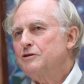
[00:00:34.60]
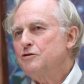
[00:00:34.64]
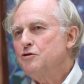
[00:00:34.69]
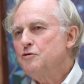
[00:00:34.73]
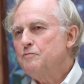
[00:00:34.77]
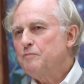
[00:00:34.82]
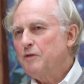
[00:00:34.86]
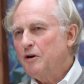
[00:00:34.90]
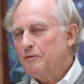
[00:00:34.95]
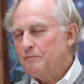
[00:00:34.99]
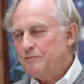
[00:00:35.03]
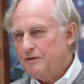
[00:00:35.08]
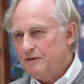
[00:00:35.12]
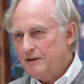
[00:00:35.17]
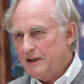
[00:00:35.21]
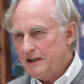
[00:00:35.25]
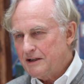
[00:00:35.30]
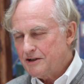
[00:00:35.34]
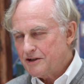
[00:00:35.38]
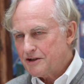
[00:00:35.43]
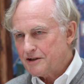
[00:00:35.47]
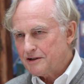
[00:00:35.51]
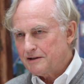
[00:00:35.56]
two
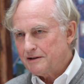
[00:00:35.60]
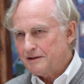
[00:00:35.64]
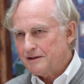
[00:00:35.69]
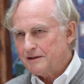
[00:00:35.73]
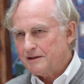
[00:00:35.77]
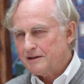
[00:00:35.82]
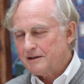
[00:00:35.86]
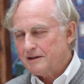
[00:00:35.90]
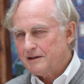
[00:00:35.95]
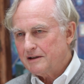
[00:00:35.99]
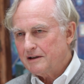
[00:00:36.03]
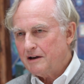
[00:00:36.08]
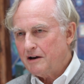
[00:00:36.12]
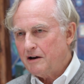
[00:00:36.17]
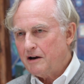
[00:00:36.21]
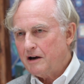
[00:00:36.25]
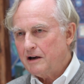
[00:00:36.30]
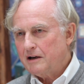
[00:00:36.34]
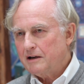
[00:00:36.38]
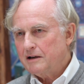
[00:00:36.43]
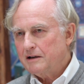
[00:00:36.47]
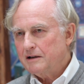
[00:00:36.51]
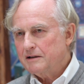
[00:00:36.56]
populations
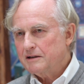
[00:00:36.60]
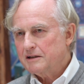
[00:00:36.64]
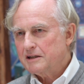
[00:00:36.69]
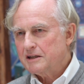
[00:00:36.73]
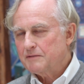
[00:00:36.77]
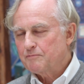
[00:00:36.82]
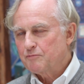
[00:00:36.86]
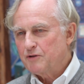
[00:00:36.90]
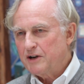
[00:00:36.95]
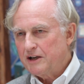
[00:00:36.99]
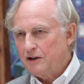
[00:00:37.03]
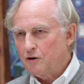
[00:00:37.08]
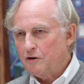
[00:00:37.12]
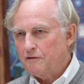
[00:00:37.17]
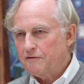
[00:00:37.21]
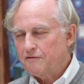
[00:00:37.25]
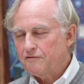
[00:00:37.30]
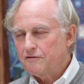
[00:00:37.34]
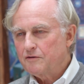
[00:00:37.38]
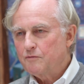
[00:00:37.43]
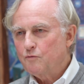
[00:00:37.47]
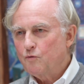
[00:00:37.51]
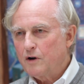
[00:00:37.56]
spring
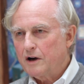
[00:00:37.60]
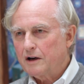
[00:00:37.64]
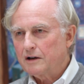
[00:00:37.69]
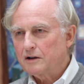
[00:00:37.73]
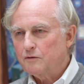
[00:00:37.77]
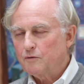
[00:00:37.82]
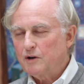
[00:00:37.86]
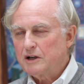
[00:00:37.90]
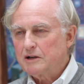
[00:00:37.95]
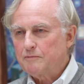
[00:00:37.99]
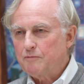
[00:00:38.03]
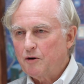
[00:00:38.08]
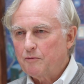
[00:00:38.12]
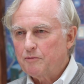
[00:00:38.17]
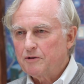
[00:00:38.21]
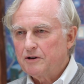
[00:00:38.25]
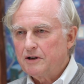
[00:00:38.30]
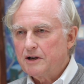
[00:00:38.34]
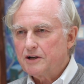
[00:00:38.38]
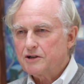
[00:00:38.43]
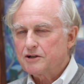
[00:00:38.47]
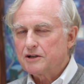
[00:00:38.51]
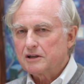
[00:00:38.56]
off from one, when a
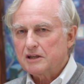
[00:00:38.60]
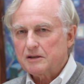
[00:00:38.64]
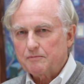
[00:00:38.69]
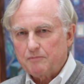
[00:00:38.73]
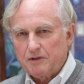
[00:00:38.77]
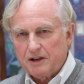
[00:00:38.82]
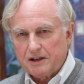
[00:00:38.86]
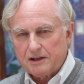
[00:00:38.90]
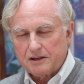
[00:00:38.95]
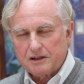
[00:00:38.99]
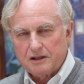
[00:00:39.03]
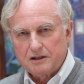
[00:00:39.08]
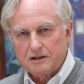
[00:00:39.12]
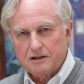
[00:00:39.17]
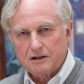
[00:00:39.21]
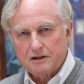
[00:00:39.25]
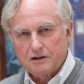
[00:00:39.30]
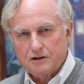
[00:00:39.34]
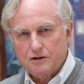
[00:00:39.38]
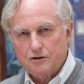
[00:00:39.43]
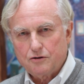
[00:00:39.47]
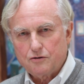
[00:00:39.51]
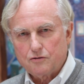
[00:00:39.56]
population splits
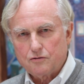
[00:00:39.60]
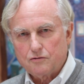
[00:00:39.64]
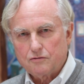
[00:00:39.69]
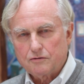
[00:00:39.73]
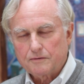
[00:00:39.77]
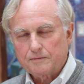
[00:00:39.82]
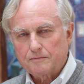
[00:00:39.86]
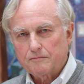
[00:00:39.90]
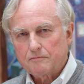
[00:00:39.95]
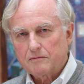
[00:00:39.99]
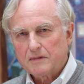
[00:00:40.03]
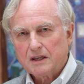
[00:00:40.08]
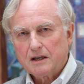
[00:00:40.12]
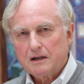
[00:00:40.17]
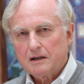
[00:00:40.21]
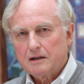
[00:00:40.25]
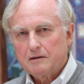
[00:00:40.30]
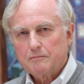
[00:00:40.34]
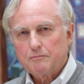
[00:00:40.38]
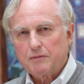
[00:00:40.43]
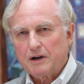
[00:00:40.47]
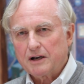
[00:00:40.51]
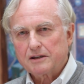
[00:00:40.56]
into two
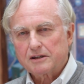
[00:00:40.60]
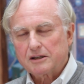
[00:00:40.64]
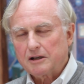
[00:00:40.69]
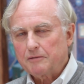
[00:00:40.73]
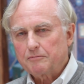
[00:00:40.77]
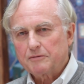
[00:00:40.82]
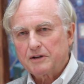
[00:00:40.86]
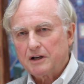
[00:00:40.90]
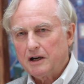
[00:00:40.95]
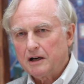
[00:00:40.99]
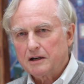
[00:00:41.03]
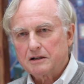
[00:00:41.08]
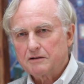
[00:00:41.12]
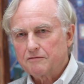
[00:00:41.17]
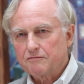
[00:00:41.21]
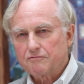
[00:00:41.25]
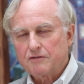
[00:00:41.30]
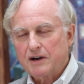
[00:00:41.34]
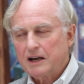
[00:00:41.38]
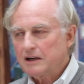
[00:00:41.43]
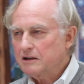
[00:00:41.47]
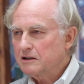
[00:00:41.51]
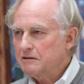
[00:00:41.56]
by some kind
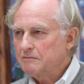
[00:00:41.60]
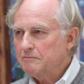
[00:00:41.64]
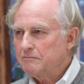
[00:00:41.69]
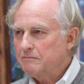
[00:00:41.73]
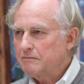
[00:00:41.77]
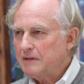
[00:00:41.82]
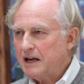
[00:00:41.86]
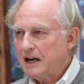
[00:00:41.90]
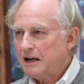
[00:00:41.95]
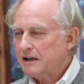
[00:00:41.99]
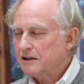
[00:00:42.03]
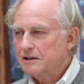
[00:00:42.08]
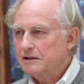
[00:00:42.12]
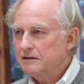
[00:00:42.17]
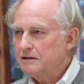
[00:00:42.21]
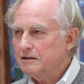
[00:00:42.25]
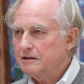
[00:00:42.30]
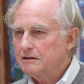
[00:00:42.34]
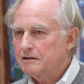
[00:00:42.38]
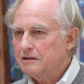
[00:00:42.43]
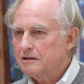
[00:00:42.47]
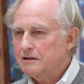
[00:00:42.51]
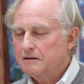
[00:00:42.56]
of random
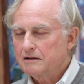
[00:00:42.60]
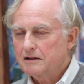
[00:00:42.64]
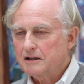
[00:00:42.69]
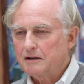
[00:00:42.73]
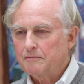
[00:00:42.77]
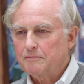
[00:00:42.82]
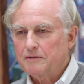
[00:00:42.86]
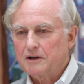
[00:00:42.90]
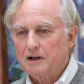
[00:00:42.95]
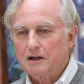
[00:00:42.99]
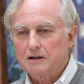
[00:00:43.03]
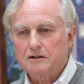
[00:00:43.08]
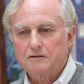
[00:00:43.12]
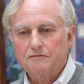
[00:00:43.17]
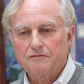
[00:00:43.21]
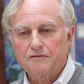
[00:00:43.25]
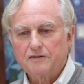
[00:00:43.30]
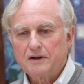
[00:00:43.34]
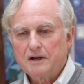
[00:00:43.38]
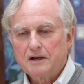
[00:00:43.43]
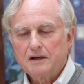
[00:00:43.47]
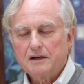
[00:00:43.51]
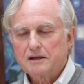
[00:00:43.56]
accident, some kind
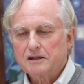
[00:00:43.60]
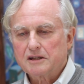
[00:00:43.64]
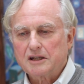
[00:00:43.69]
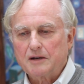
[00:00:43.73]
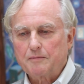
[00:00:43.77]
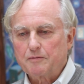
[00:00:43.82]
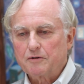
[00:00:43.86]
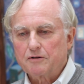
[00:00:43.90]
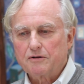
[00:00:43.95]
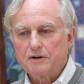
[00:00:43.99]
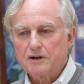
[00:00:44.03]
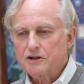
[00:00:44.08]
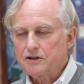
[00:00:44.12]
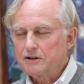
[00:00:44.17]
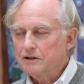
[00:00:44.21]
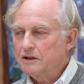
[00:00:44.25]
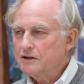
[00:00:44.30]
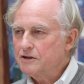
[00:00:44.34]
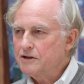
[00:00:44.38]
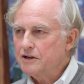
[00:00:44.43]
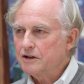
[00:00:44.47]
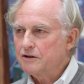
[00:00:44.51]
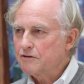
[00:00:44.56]
of
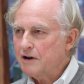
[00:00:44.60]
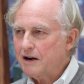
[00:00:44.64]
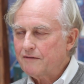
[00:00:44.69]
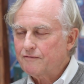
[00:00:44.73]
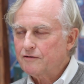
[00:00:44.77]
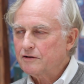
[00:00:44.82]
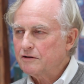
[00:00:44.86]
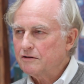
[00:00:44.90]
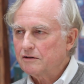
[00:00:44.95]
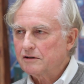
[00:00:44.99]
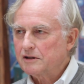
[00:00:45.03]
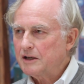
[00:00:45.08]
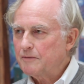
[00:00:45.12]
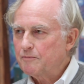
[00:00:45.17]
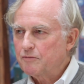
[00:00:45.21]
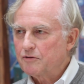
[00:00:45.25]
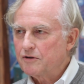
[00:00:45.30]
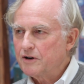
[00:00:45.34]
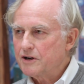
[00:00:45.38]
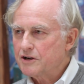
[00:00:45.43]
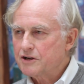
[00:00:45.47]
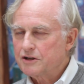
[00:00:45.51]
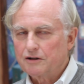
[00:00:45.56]
separation, a geographical
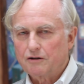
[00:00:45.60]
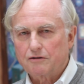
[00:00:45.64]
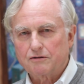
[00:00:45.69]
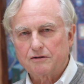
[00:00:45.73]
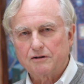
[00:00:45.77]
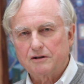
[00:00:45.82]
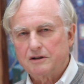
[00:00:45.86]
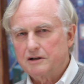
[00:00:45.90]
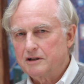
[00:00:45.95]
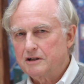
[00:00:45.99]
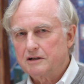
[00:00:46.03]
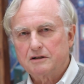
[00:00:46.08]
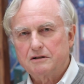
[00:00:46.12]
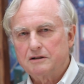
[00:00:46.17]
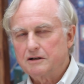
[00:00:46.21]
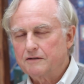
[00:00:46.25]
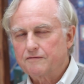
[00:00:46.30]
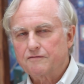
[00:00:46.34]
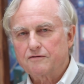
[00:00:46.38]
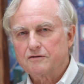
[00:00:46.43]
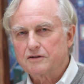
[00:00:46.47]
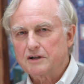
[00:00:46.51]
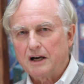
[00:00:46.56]
separation onto
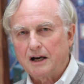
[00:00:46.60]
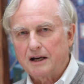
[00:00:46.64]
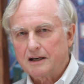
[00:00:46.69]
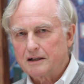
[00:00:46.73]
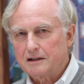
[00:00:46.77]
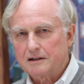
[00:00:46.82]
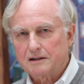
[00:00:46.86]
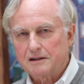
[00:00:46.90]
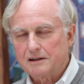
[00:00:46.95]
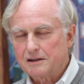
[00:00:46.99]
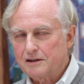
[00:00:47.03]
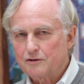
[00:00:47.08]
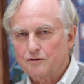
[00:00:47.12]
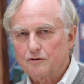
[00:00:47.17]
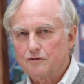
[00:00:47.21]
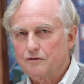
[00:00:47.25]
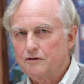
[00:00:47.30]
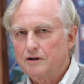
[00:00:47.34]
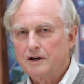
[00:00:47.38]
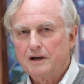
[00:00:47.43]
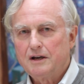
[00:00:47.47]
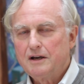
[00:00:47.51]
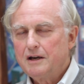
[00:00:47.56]
different islands
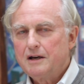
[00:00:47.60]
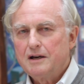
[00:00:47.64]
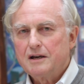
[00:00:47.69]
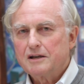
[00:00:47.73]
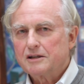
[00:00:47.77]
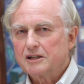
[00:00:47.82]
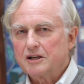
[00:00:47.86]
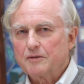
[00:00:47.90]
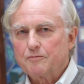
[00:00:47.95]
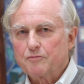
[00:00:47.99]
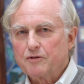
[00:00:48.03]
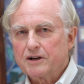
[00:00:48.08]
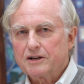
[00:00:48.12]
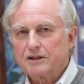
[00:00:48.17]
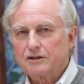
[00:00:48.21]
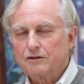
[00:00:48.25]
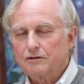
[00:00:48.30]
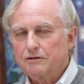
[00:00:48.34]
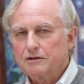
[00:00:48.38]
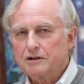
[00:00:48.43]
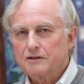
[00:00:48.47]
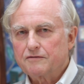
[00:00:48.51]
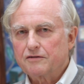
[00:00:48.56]
or
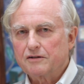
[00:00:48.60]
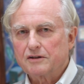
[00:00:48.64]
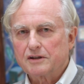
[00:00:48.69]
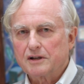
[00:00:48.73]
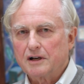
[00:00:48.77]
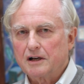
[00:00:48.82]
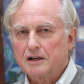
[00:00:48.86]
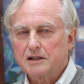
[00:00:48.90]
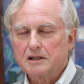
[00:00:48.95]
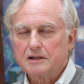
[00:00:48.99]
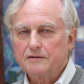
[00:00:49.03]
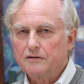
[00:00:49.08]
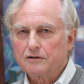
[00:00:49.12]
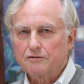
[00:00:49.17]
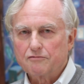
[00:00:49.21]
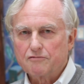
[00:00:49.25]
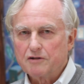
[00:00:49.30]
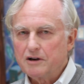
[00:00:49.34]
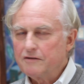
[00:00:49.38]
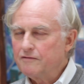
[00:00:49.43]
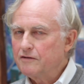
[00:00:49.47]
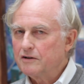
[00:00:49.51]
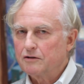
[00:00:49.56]
separated on different sides of a
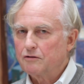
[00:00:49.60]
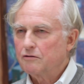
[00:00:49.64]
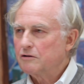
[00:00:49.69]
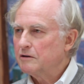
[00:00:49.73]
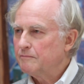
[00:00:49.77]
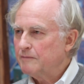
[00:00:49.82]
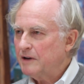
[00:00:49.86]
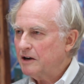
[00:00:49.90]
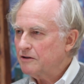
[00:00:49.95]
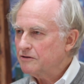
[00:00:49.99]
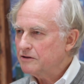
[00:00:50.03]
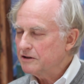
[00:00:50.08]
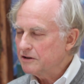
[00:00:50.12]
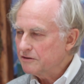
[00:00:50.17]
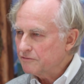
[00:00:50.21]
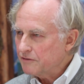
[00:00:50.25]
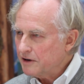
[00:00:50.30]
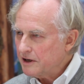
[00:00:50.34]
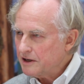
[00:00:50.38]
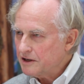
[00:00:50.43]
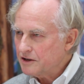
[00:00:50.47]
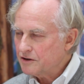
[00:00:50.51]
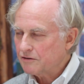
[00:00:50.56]
river or a
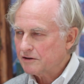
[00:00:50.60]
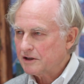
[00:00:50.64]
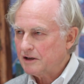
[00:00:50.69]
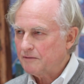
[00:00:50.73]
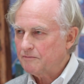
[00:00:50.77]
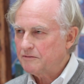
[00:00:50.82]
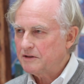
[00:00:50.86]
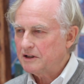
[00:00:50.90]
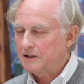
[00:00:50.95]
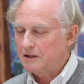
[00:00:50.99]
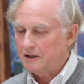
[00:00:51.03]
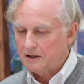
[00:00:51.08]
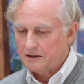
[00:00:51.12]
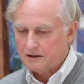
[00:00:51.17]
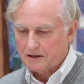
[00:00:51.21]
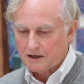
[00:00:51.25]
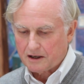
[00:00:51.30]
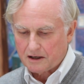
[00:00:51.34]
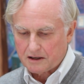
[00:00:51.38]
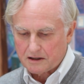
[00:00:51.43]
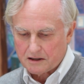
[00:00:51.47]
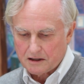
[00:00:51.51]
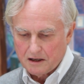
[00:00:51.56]
mountain range or something like
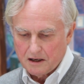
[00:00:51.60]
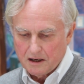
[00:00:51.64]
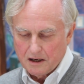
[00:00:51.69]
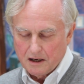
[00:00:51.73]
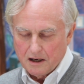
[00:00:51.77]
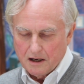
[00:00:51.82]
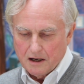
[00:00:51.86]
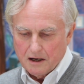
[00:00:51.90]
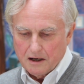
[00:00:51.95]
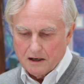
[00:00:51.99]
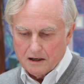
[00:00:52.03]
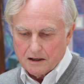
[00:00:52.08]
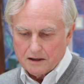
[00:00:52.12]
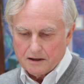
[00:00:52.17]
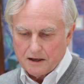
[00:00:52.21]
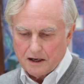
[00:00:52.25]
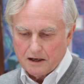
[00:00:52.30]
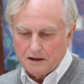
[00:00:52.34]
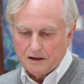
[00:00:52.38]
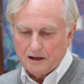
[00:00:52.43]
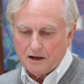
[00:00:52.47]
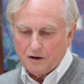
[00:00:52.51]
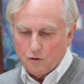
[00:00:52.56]
that,
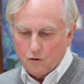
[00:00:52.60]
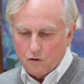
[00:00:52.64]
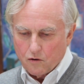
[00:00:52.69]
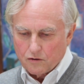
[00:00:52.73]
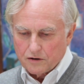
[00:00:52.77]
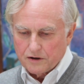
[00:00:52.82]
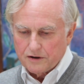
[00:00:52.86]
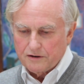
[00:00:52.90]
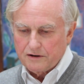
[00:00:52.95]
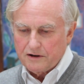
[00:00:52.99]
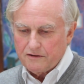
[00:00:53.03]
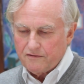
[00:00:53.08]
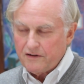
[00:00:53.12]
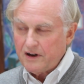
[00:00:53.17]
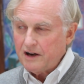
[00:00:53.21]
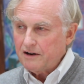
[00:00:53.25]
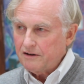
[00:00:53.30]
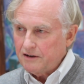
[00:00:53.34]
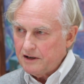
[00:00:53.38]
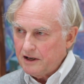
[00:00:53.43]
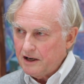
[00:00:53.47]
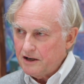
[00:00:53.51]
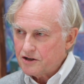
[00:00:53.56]
then the ordinary
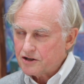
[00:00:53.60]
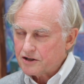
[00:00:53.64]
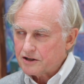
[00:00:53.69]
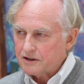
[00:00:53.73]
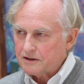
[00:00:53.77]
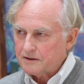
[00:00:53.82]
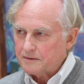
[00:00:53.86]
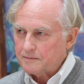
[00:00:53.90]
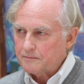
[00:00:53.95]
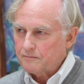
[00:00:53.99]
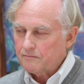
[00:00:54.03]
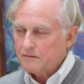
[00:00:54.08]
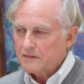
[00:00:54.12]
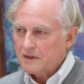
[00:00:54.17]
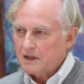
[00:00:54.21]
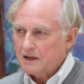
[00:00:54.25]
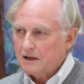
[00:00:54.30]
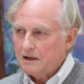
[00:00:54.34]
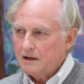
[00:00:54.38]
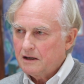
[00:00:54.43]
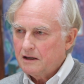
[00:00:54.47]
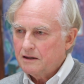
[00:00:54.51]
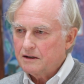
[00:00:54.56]
variation
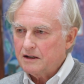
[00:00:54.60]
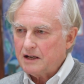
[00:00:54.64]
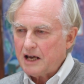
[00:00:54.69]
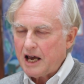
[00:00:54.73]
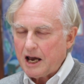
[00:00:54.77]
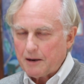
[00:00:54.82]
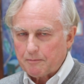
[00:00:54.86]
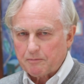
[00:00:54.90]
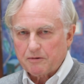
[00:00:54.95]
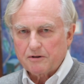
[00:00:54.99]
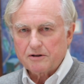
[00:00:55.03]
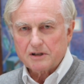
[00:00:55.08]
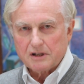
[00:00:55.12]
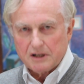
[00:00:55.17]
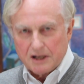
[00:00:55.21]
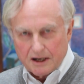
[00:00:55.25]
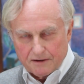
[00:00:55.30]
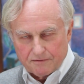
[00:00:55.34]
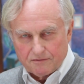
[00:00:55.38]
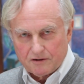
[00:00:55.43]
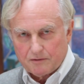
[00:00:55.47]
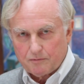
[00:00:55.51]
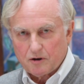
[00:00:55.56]
that happens
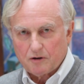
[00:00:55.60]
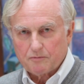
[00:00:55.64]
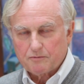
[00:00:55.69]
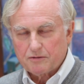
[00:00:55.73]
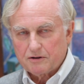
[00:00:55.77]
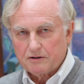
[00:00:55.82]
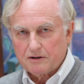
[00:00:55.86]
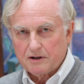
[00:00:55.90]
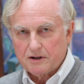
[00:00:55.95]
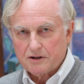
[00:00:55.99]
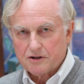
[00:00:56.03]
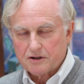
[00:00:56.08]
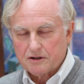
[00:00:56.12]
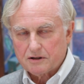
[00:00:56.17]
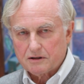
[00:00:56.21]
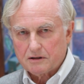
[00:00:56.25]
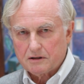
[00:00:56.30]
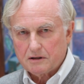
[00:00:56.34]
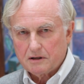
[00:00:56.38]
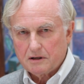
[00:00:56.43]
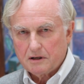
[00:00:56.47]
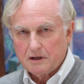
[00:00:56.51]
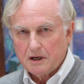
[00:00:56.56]
in every
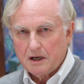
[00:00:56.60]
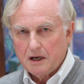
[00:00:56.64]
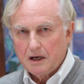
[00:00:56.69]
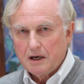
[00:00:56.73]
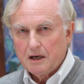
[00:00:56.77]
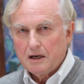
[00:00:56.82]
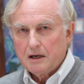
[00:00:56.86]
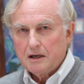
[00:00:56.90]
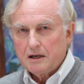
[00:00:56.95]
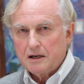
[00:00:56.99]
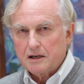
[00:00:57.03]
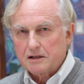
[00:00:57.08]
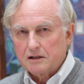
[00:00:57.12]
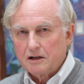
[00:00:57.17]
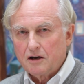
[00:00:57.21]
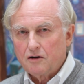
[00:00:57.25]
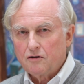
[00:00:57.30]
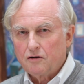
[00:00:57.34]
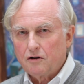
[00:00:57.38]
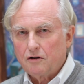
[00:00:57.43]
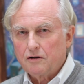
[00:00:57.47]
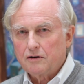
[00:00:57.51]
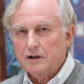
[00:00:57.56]
population is
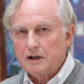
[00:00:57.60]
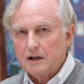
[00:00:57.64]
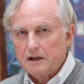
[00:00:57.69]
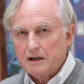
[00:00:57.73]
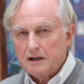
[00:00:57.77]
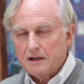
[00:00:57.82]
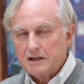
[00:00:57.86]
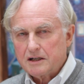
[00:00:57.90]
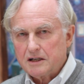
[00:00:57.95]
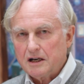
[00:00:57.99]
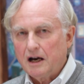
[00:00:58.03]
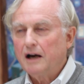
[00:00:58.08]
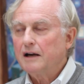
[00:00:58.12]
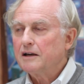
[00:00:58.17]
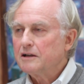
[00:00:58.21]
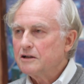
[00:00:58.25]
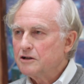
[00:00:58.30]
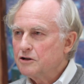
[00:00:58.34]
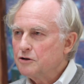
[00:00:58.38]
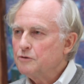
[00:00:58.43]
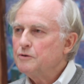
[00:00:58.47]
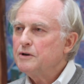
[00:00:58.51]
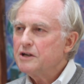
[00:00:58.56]
no longer
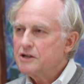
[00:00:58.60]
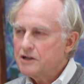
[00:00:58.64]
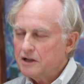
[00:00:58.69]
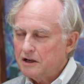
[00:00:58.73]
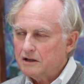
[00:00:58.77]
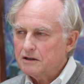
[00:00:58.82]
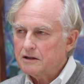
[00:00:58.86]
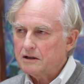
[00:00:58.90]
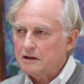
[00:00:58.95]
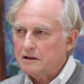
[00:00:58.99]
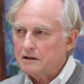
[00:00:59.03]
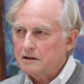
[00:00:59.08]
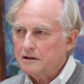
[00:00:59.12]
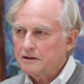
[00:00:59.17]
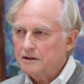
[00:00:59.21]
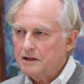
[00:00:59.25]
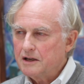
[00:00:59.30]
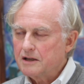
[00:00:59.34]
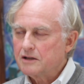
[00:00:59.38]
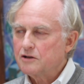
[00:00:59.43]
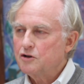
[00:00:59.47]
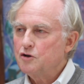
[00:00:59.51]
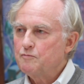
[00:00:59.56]
tied to each other.
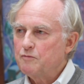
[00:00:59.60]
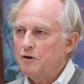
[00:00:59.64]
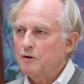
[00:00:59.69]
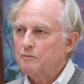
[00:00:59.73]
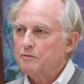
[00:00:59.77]
These two